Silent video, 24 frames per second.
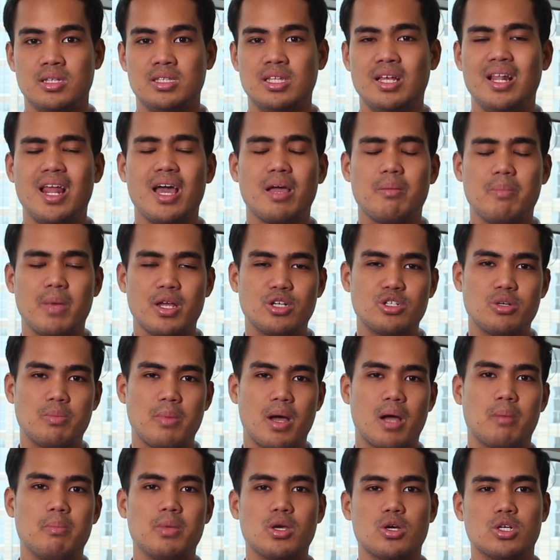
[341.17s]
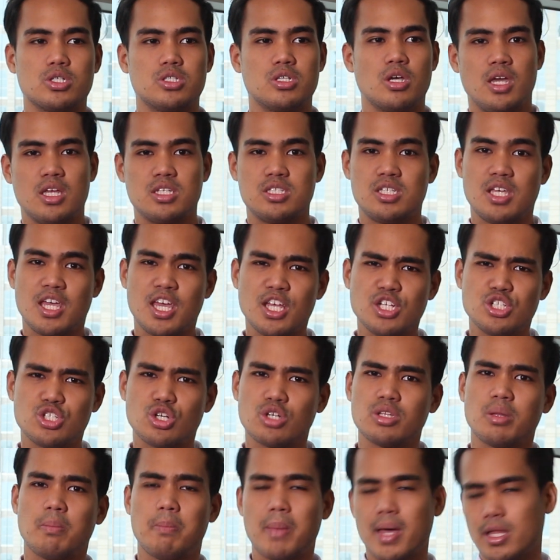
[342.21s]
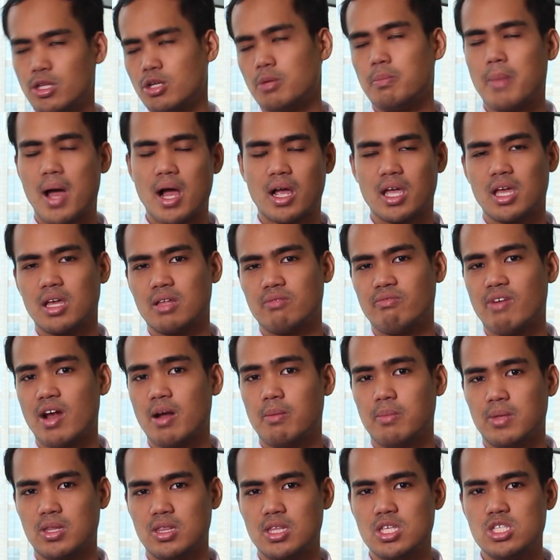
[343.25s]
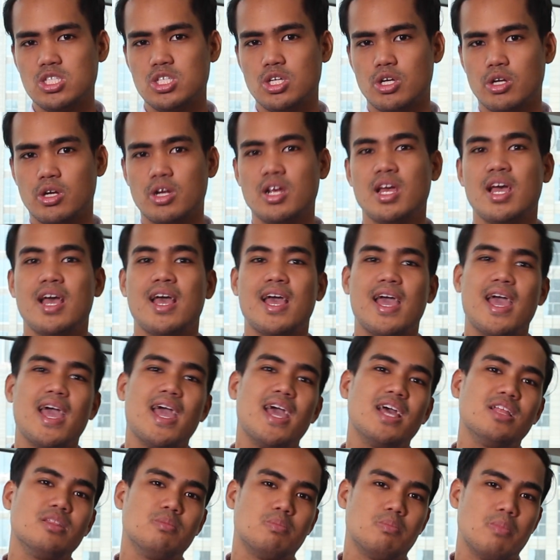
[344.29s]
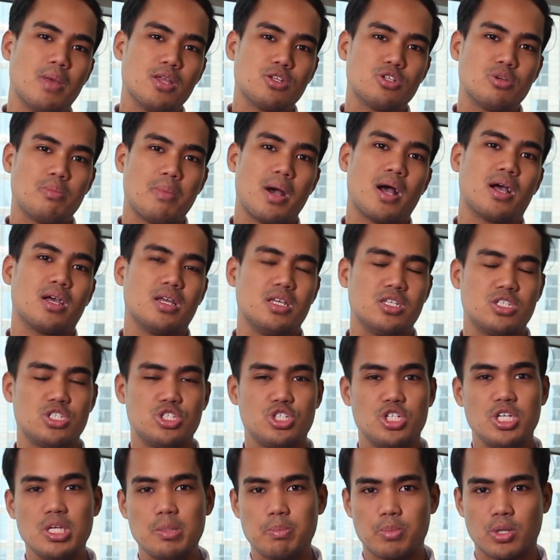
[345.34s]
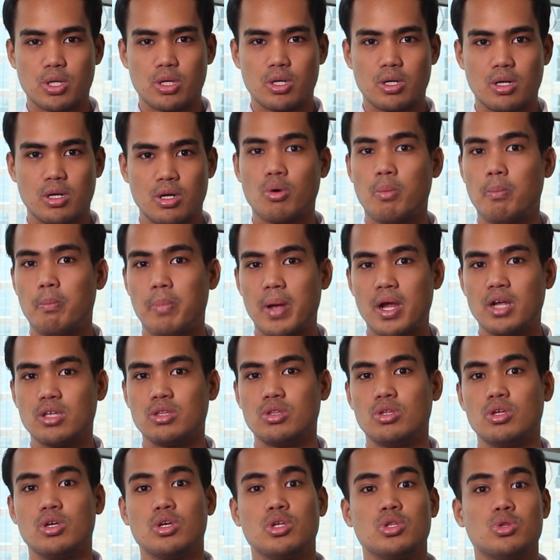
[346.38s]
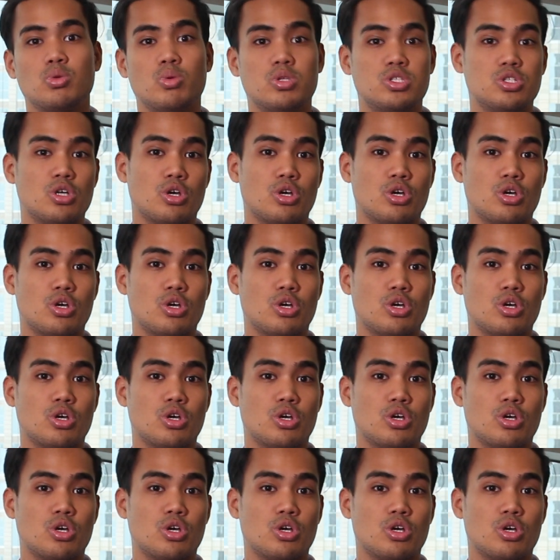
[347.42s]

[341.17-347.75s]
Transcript: They like Metro Bank because it's hinged on a better banking environment this year, and Metro Bank is cheaper compared to its